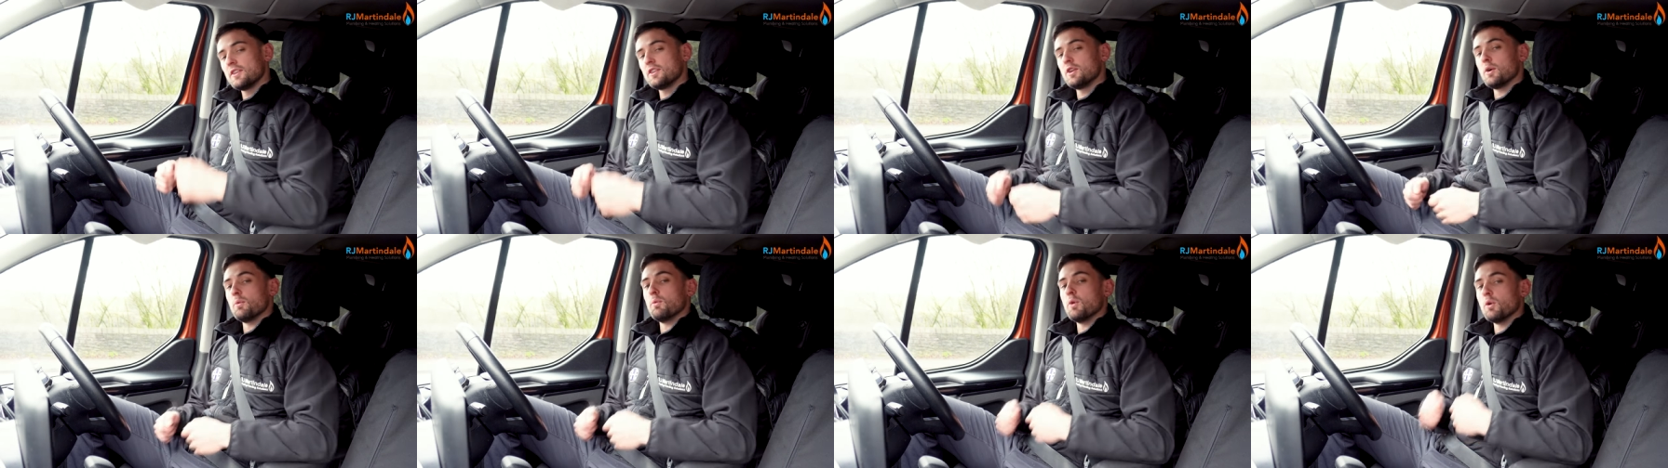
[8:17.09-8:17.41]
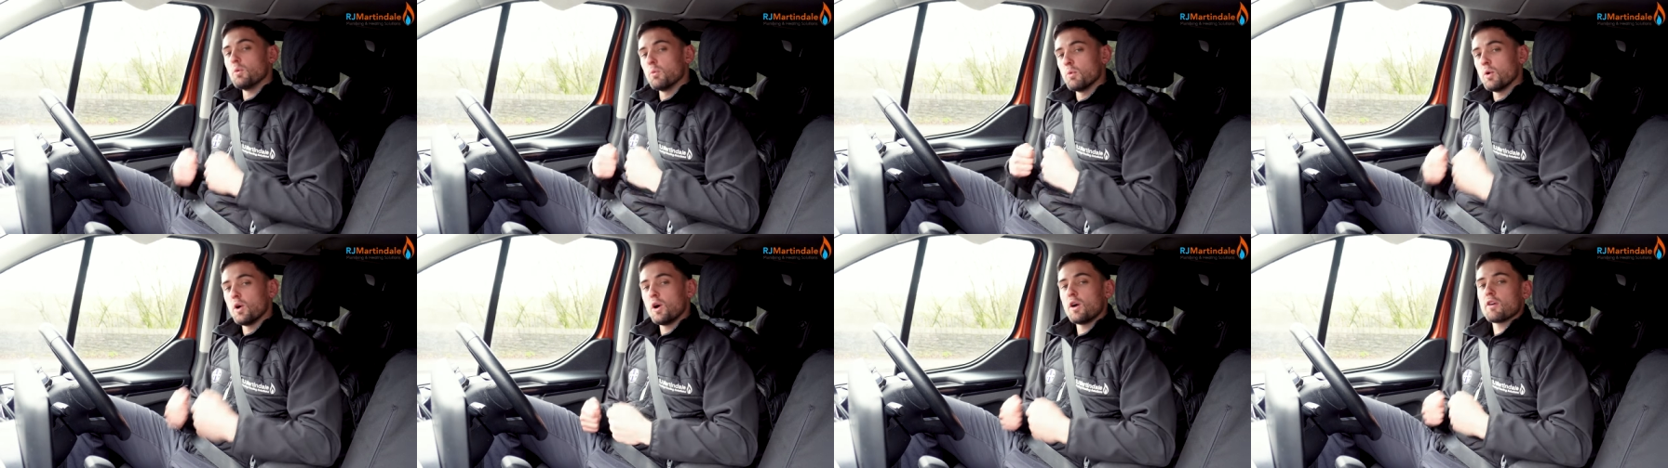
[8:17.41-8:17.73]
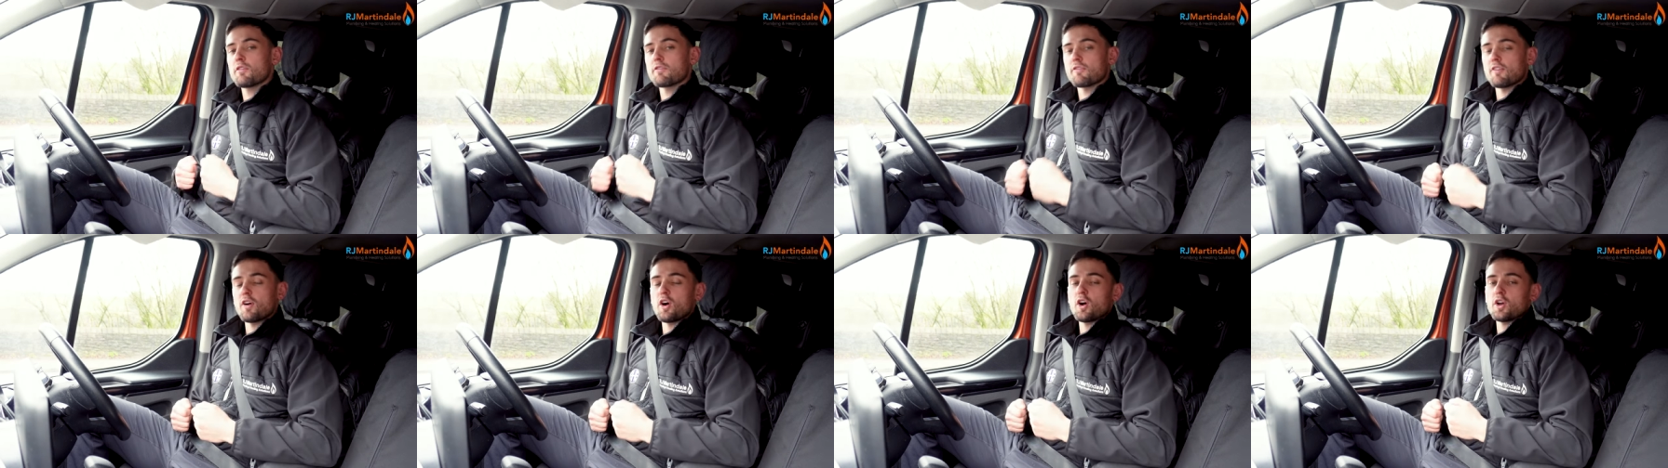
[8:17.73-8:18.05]
that will
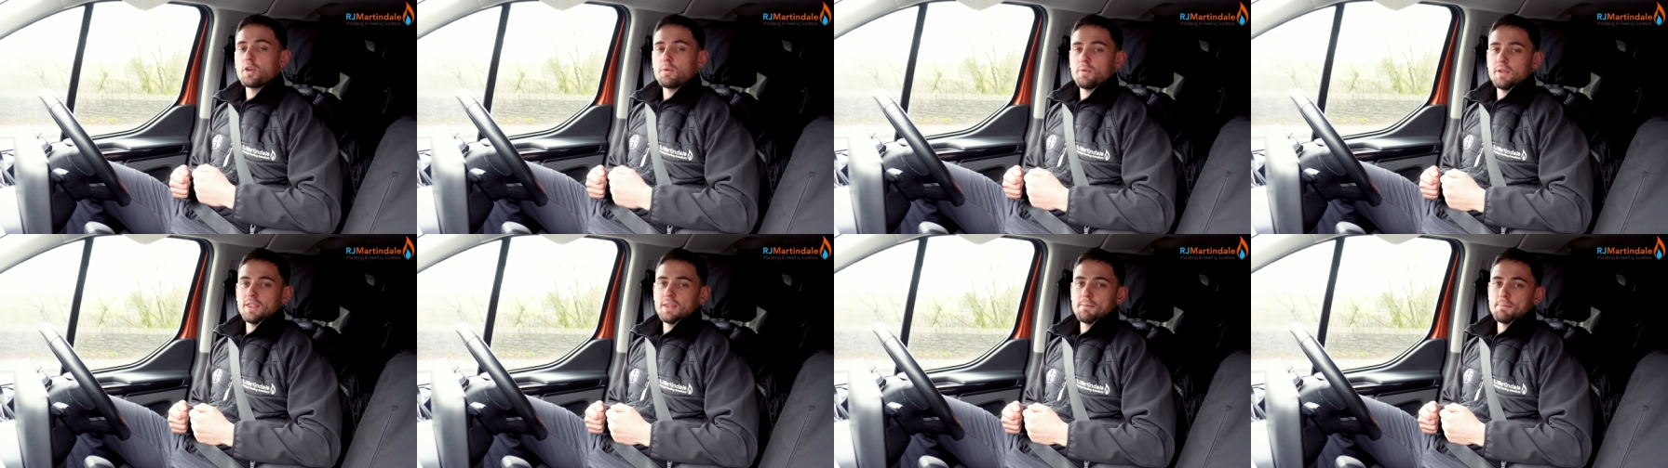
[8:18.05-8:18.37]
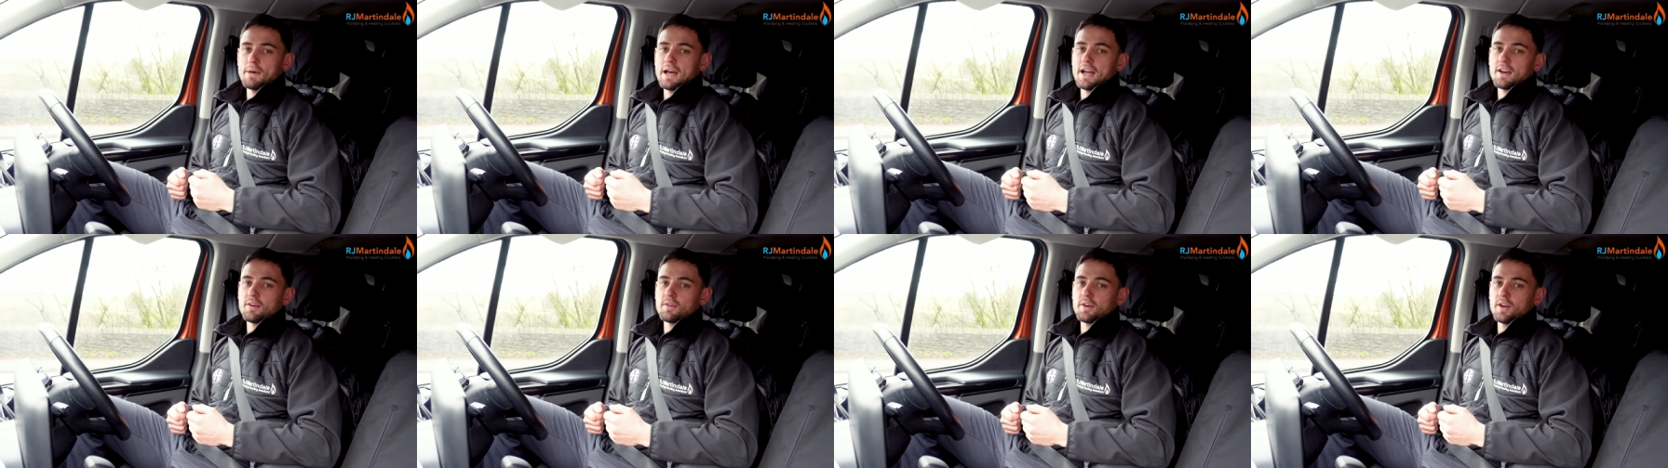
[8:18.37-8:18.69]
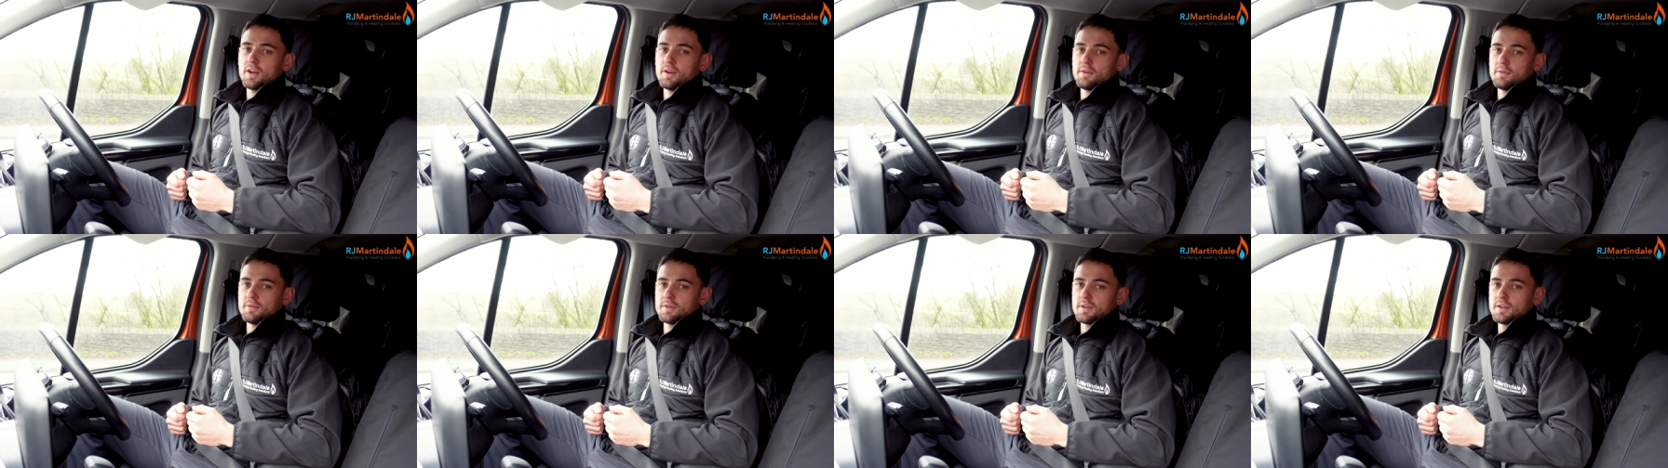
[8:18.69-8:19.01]
work for you in the
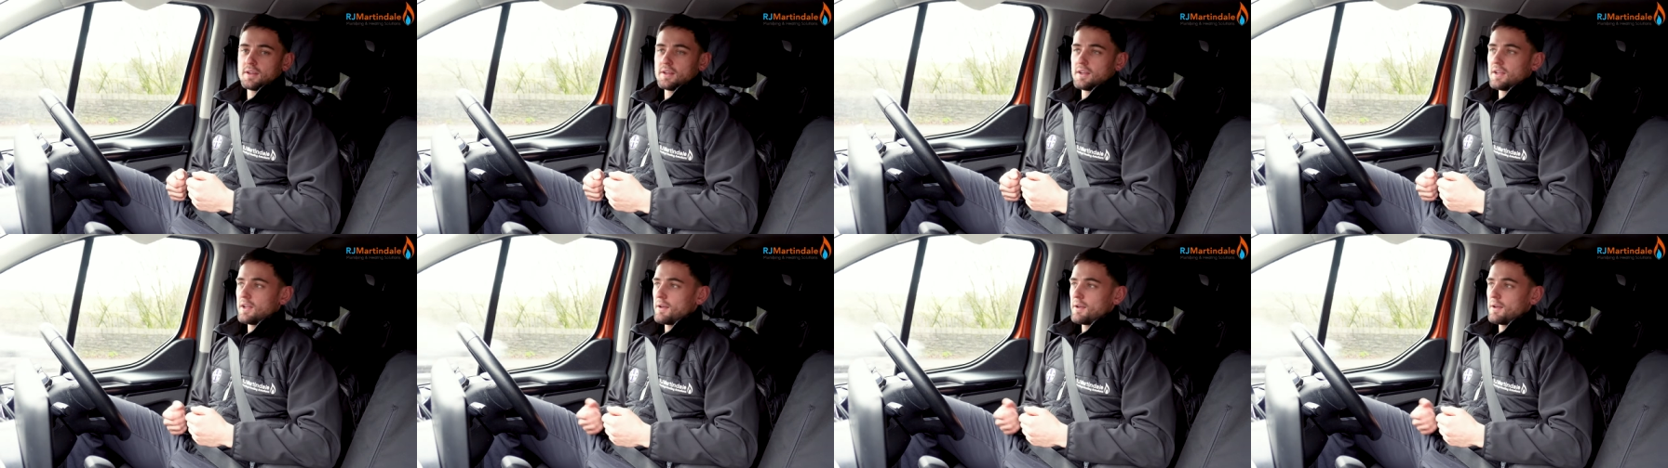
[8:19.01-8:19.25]
background.